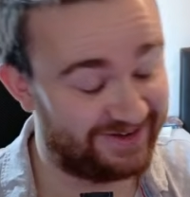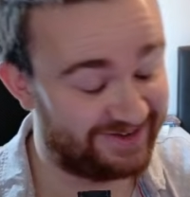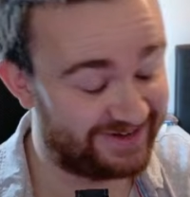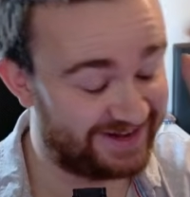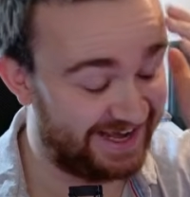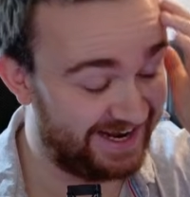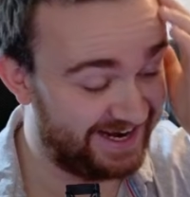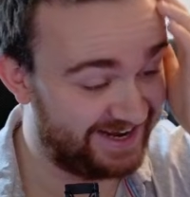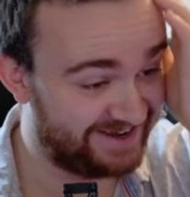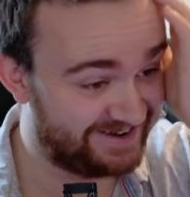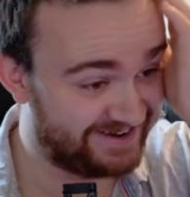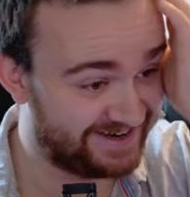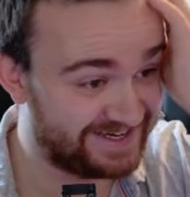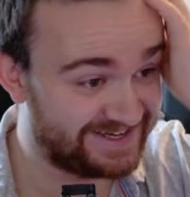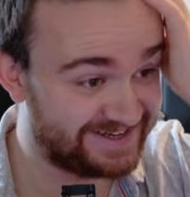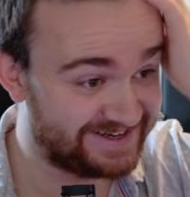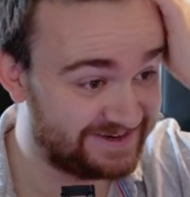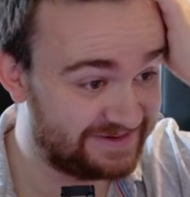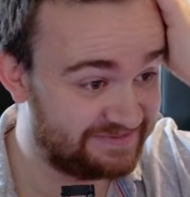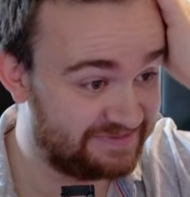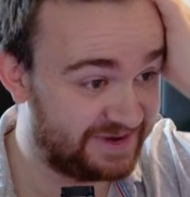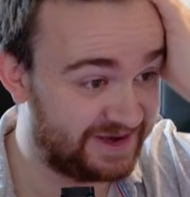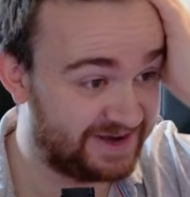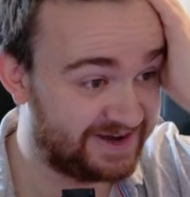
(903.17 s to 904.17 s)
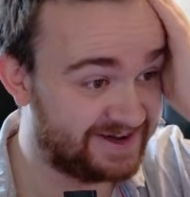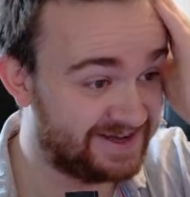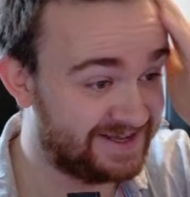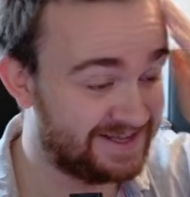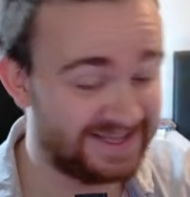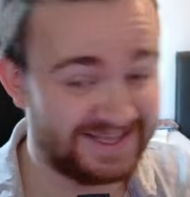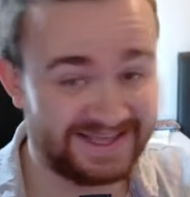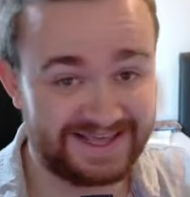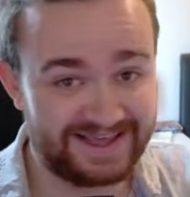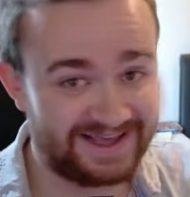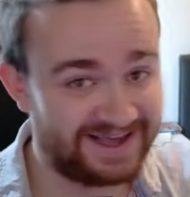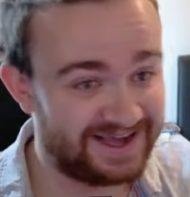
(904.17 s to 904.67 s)
with that Kaido, but
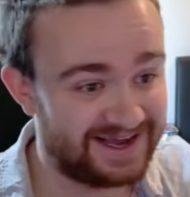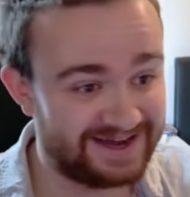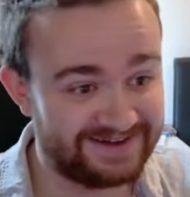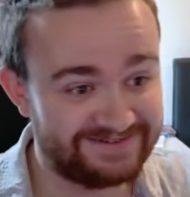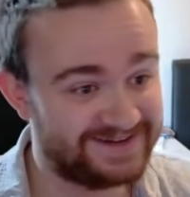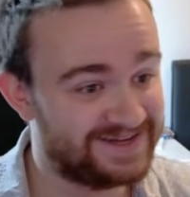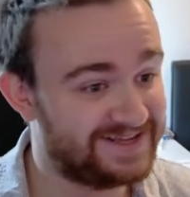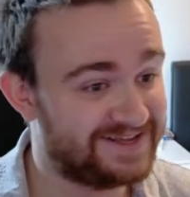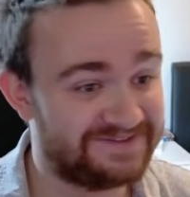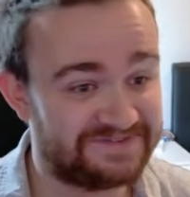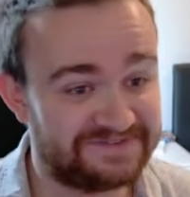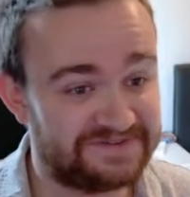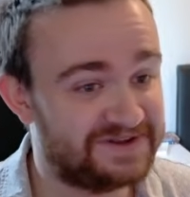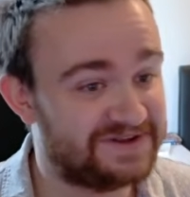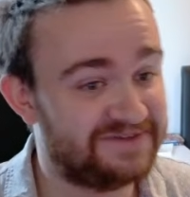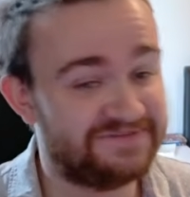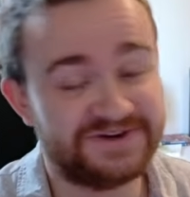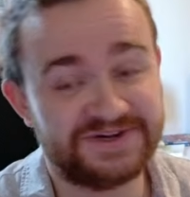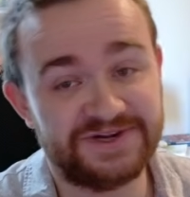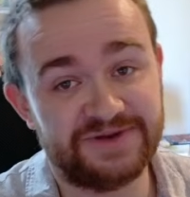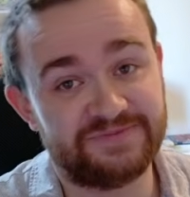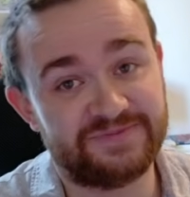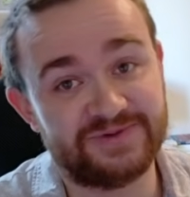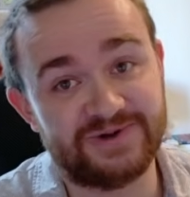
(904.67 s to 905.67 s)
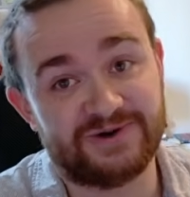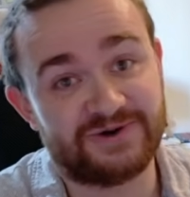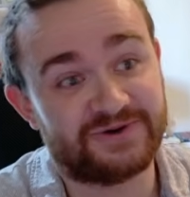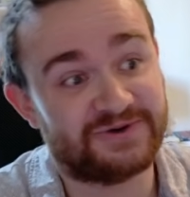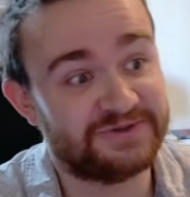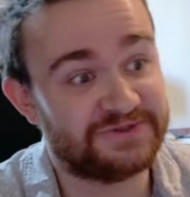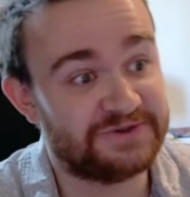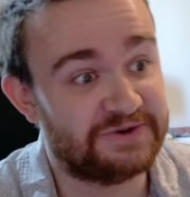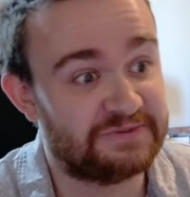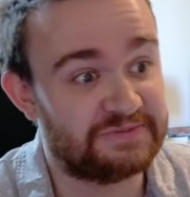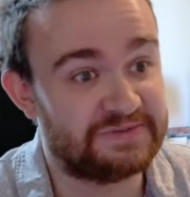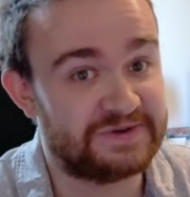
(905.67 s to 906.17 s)
I mean, if you're never going to block
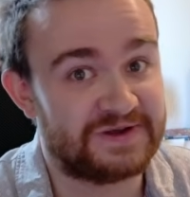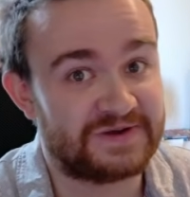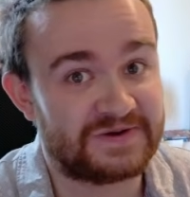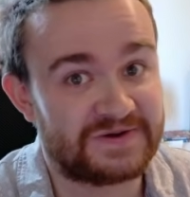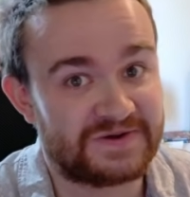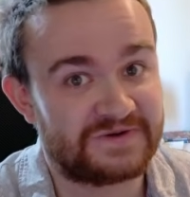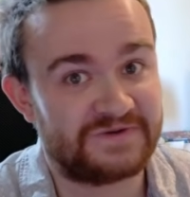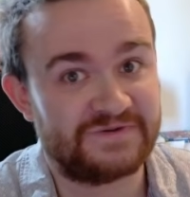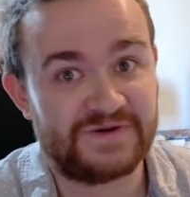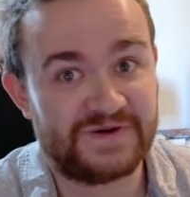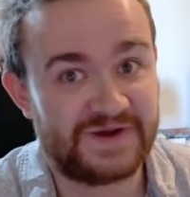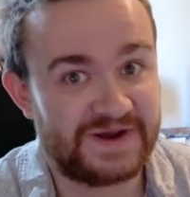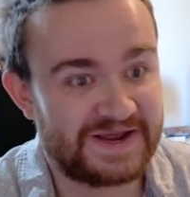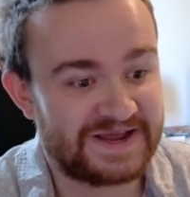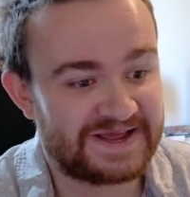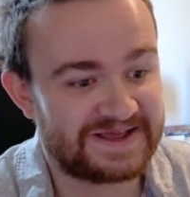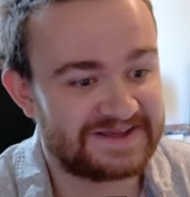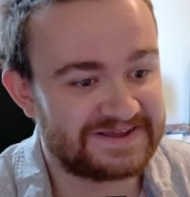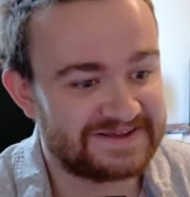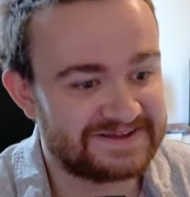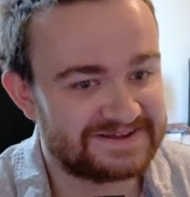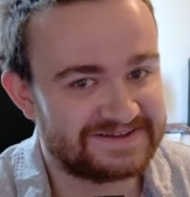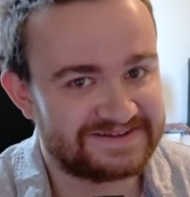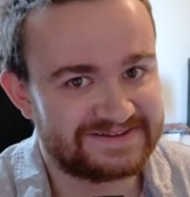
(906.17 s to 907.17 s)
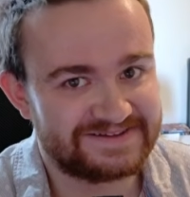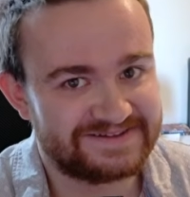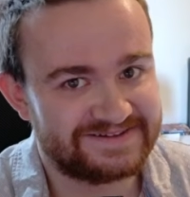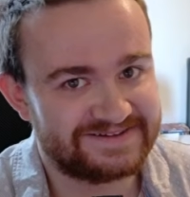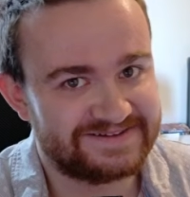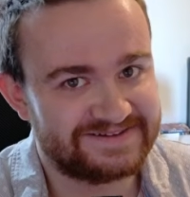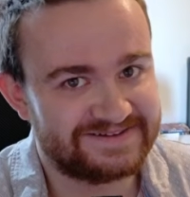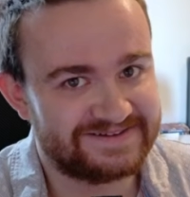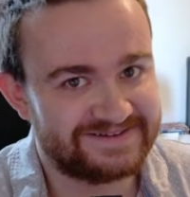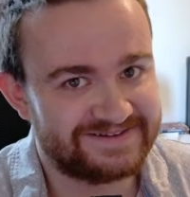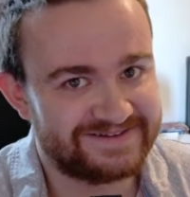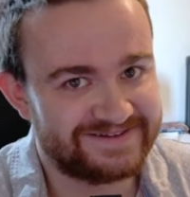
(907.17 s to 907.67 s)
with your blocker, right?
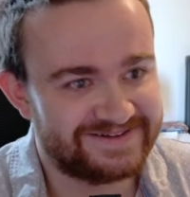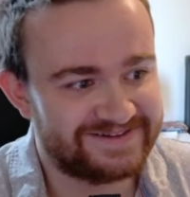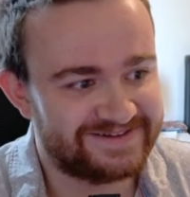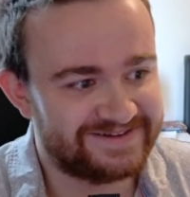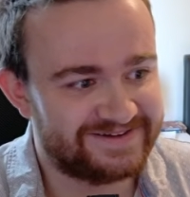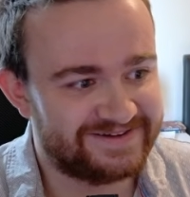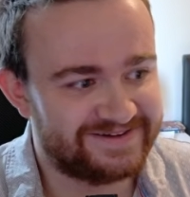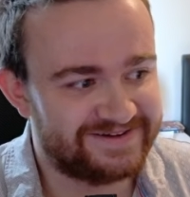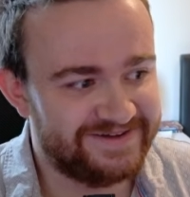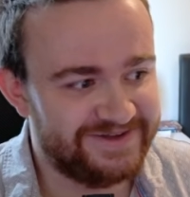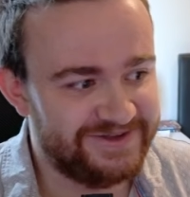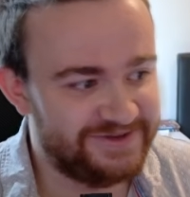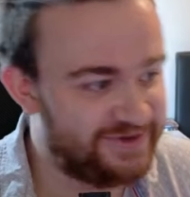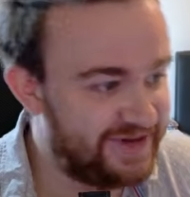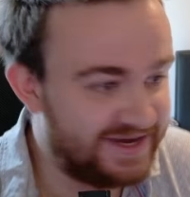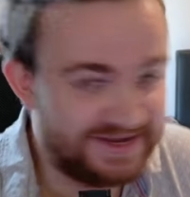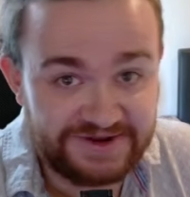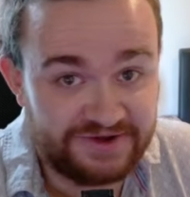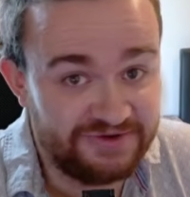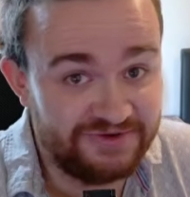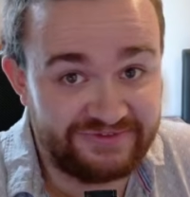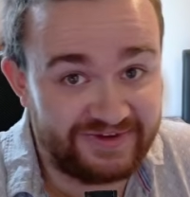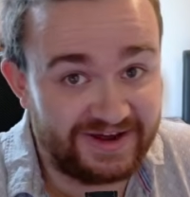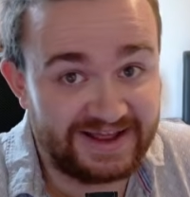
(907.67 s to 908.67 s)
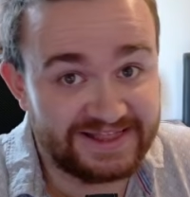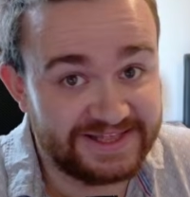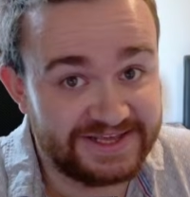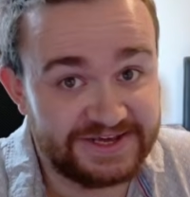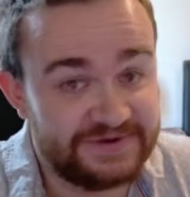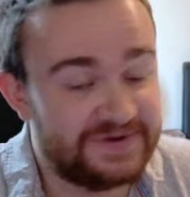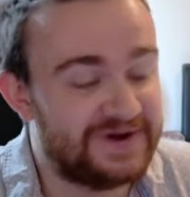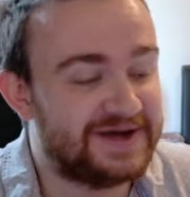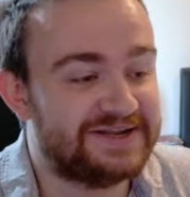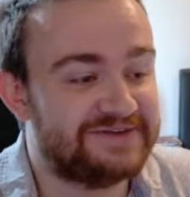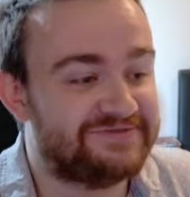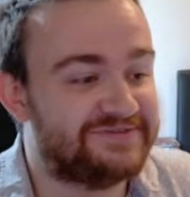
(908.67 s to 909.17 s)
You get no
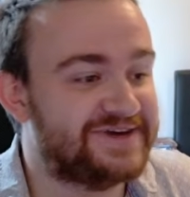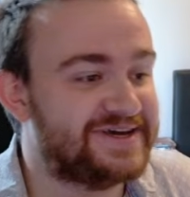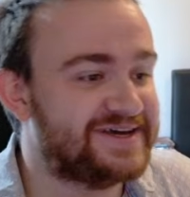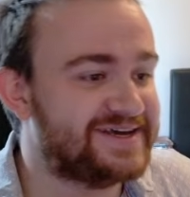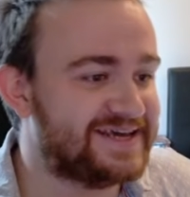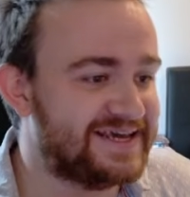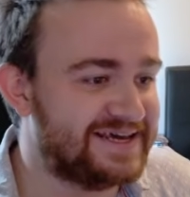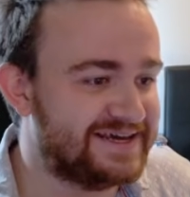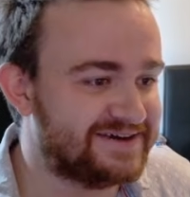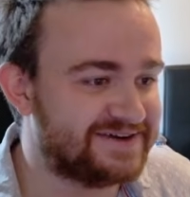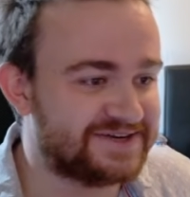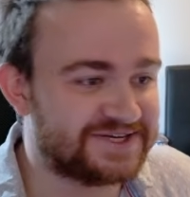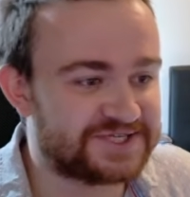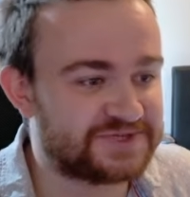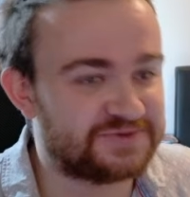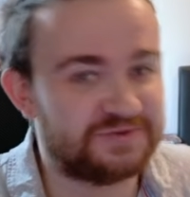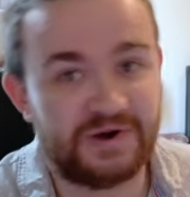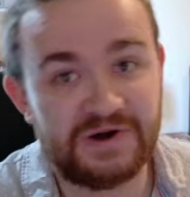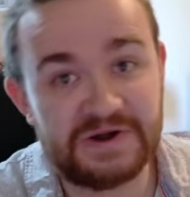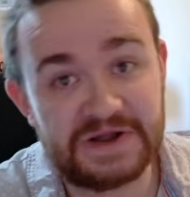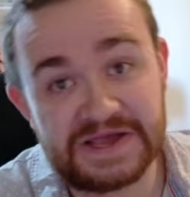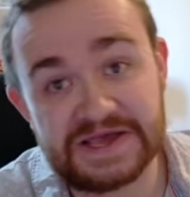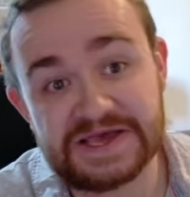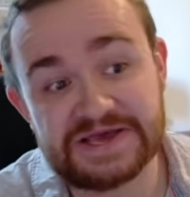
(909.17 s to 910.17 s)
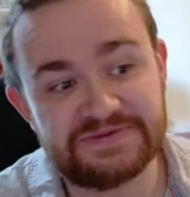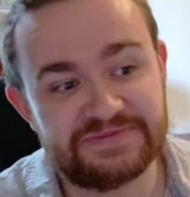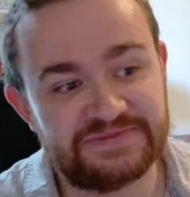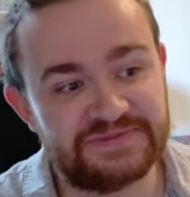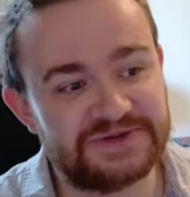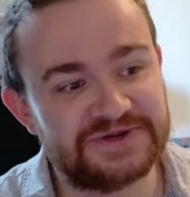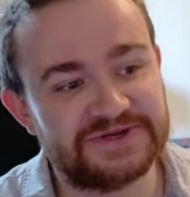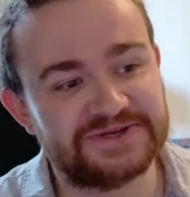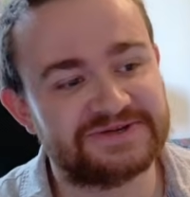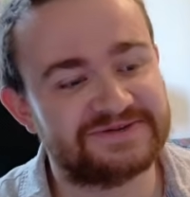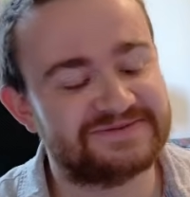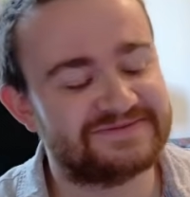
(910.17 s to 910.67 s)
value out of it. He could have swung it,
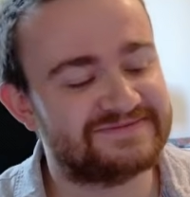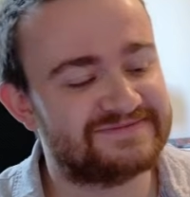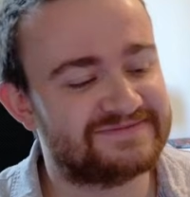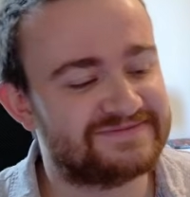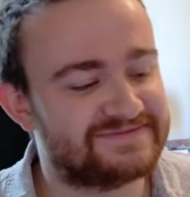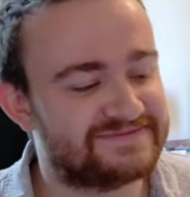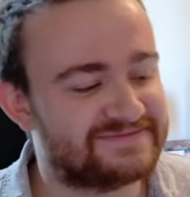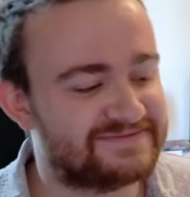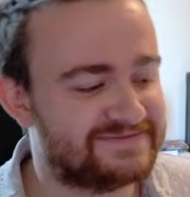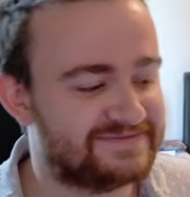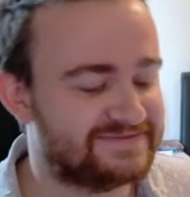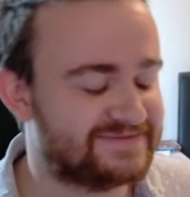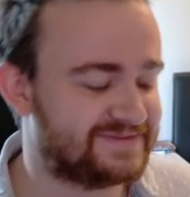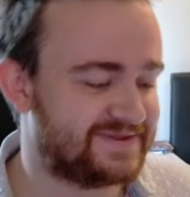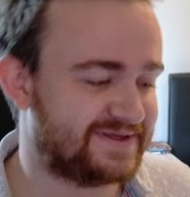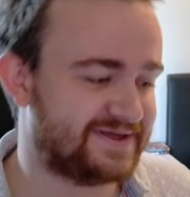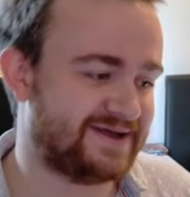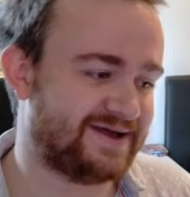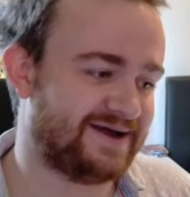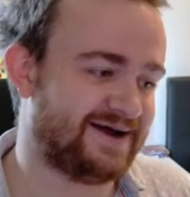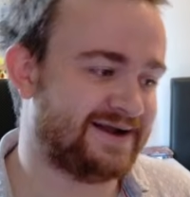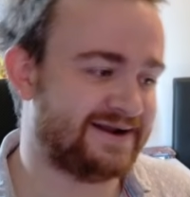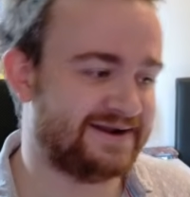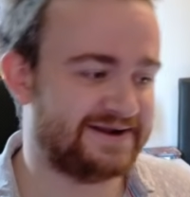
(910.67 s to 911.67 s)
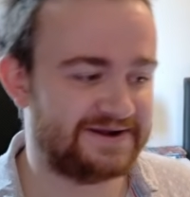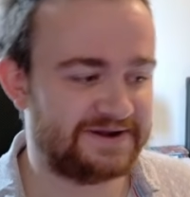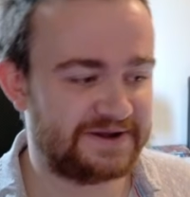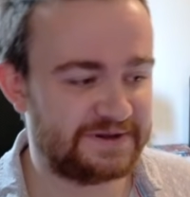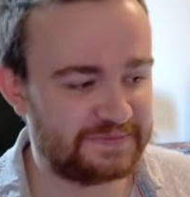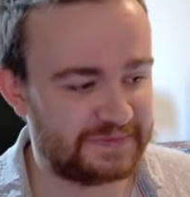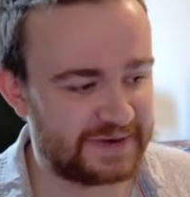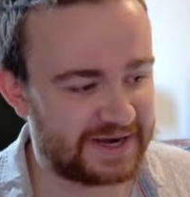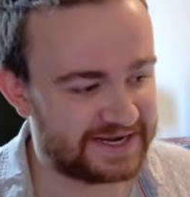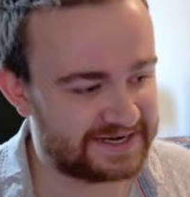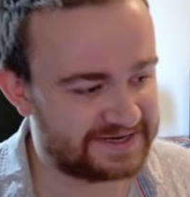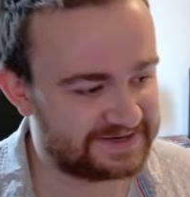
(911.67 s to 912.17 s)
but I don't know,
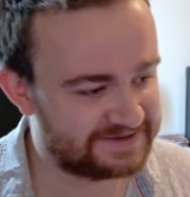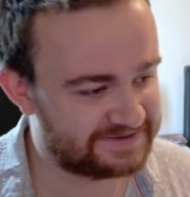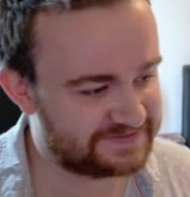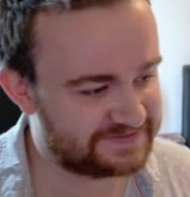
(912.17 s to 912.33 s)
man.